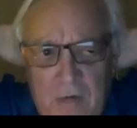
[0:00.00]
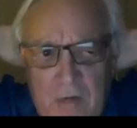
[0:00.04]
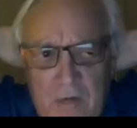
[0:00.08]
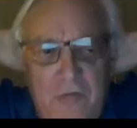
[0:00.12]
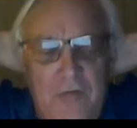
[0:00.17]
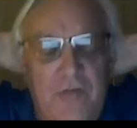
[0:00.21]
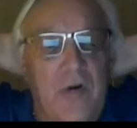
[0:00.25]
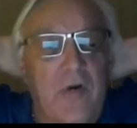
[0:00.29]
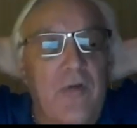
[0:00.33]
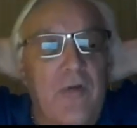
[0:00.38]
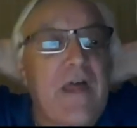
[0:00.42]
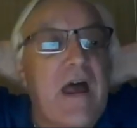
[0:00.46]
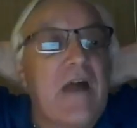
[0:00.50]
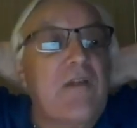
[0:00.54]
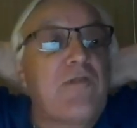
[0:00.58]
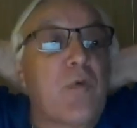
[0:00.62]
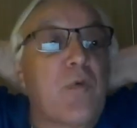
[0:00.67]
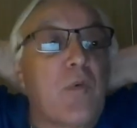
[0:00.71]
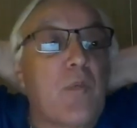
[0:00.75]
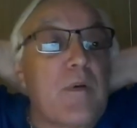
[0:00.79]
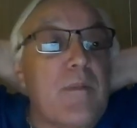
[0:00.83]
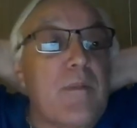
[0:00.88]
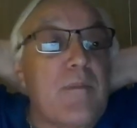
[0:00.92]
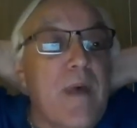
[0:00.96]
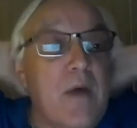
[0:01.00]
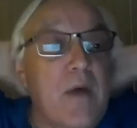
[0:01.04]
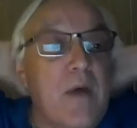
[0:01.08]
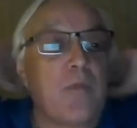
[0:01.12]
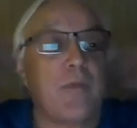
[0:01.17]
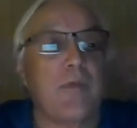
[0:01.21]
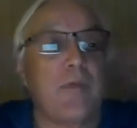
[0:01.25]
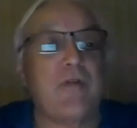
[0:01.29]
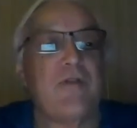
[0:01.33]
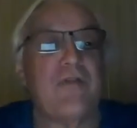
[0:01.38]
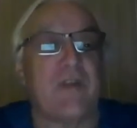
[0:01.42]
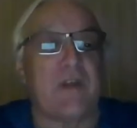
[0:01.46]
So that's what we meant
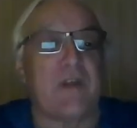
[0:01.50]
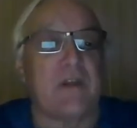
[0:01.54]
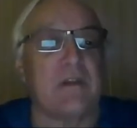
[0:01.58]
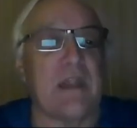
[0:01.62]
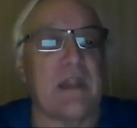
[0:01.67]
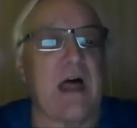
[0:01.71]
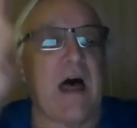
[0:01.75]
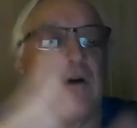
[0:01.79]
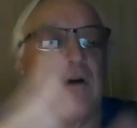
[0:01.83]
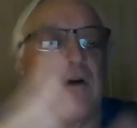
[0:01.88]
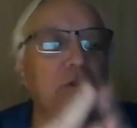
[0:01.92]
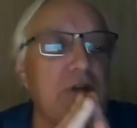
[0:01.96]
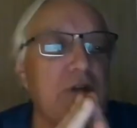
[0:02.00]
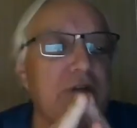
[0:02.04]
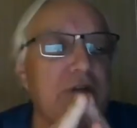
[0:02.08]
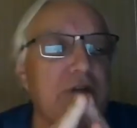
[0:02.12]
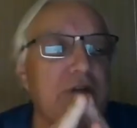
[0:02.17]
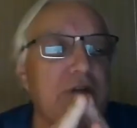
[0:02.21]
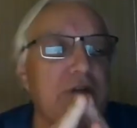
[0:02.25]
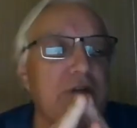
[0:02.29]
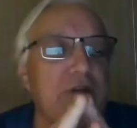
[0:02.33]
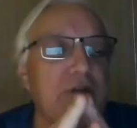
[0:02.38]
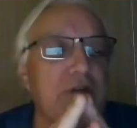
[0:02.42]
when we said loudness